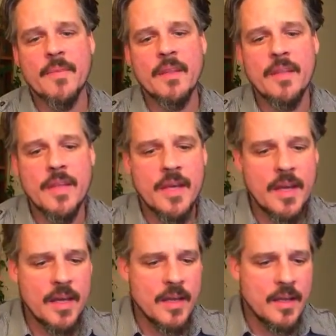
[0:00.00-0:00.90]

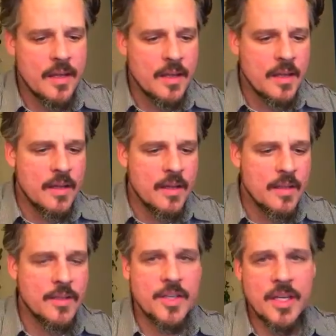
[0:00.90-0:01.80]
the
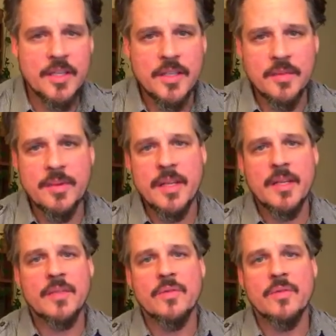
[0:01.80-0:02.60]
judge's opinions